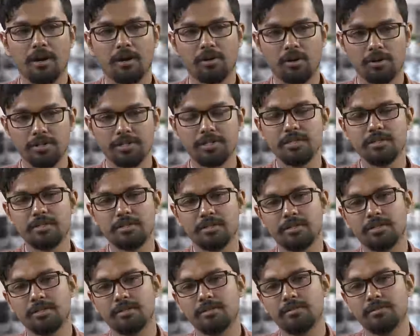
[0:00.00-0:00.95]

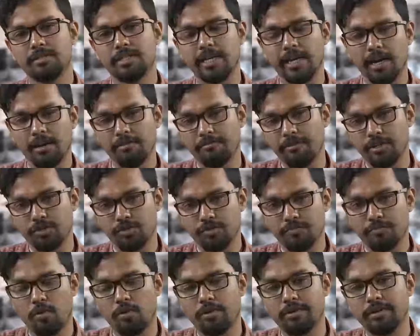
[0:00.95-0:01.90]
consider the second phase
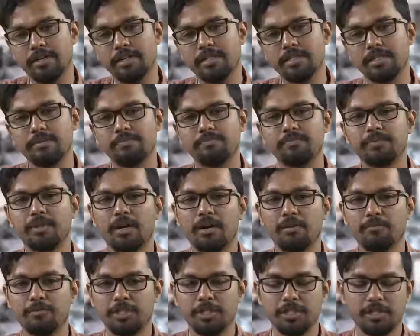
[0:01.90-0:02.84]
of modernism,
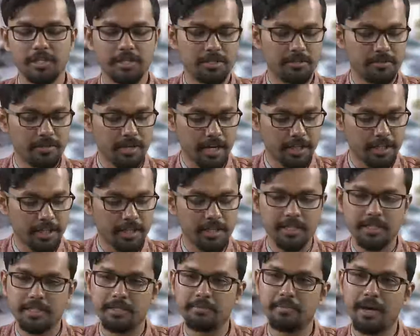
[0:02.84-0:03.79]
which is
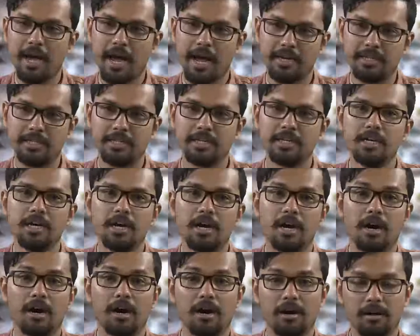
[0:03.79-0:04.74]
internationalism and
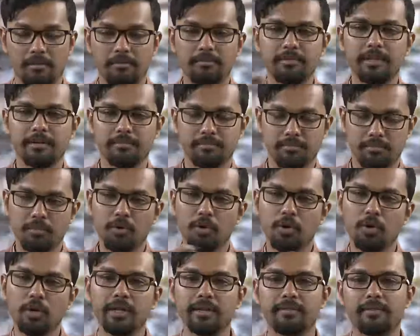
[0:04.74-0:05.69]
um, then
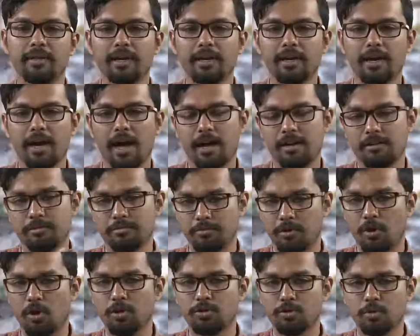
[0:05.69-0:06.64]
monolithic and
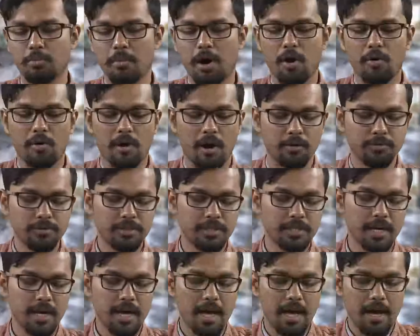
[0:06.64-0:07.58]
also
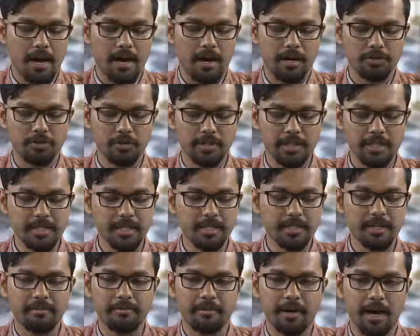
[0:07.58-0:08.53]
Bauhaus. so these are
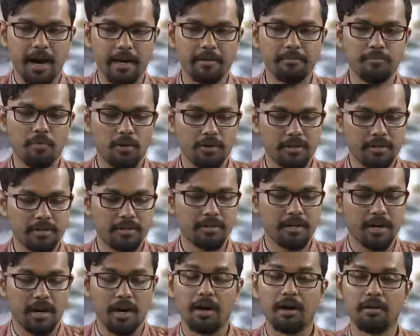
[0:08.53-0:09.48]
the high modern,
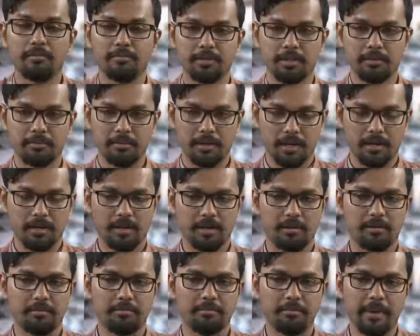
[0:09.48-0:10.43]

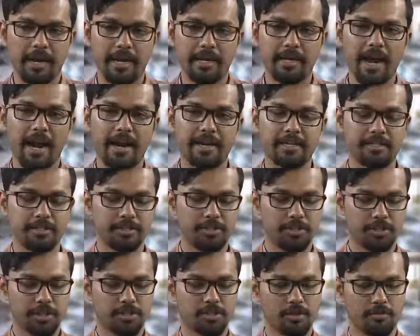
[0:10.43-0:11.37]
the main
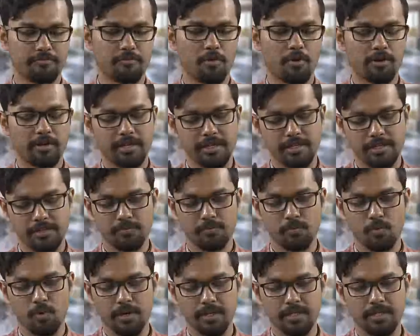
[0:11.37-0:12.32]
characteristics of
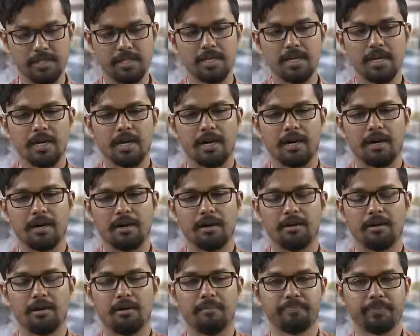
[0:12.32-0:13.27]
modernism was
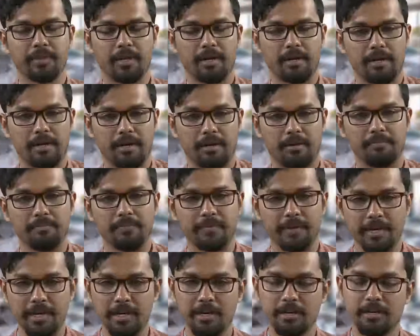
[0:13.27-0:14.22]
um, um,
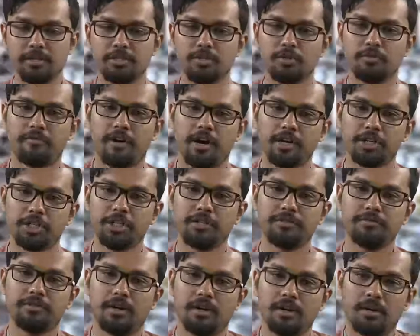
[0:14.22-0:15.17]
here. So
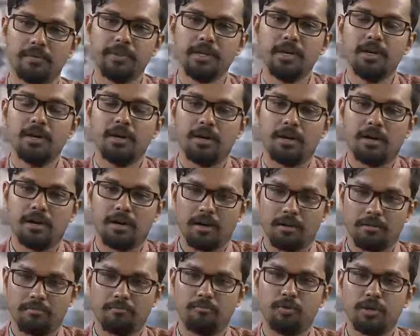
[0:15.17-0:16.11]
function uh,
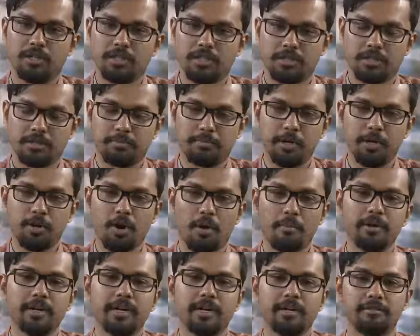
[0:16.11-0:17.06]
um, was
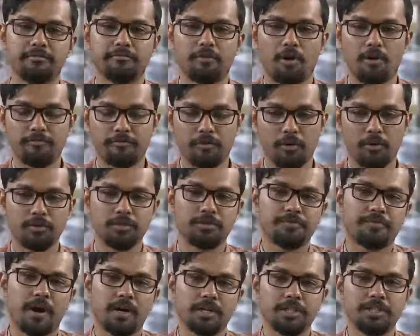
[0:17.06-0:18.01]
predominant, form
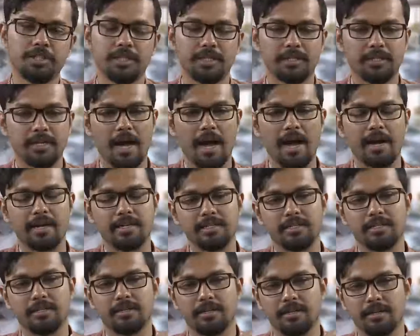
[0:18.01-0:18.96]
follows function,
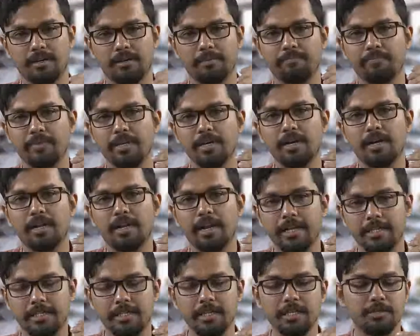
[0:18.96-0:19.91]
and um,
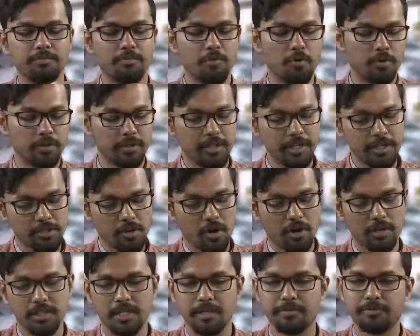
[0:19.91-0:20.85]
less is more. These
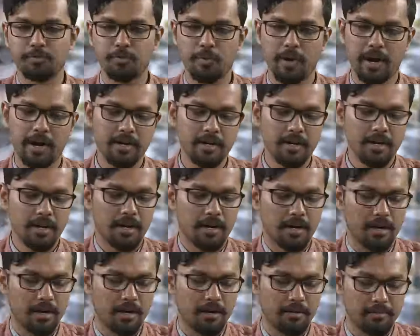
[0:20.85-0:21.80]
concepts were
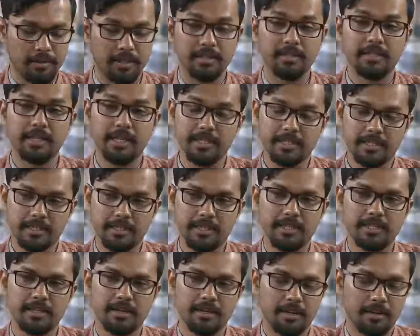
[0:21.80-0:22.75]
uh, these
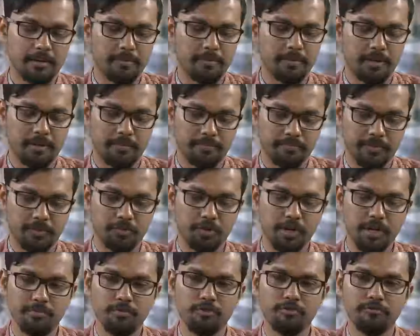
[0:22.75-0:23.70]
these uh, um,
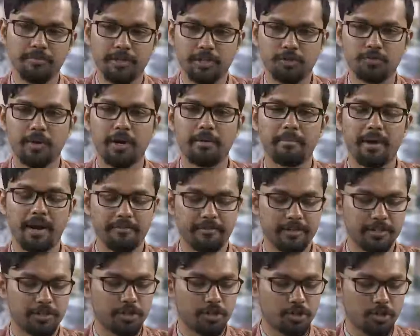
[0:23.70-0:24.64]
three movements were
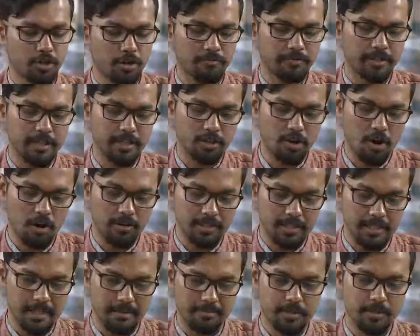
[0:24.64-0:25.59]
manifestation of these
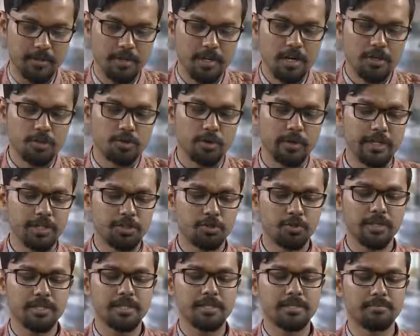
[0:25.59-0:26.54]
concepts. So
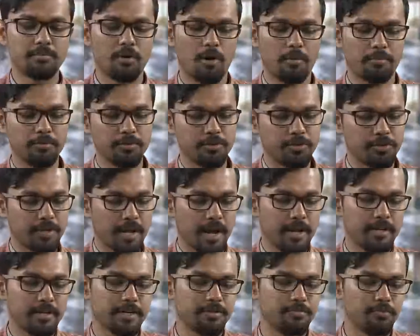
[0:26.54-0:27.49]
historicism opposed
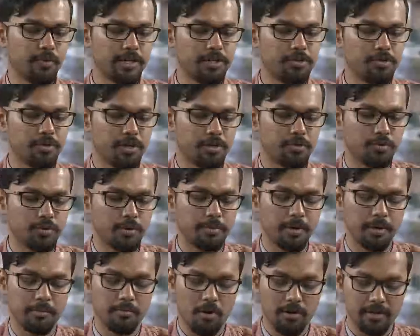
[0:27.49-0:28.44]
that and went to, to the
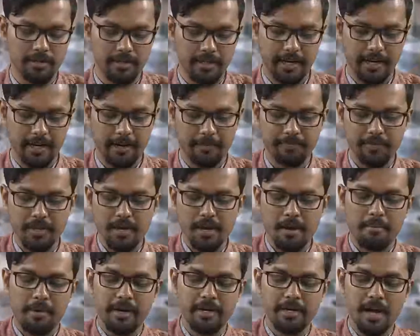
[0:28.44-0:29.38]
pre-modern era.
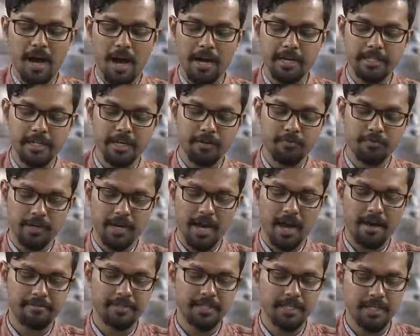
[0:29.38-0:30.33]
But in high tech, we
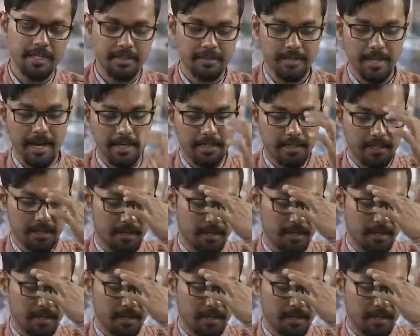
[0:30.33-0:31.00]
have seen that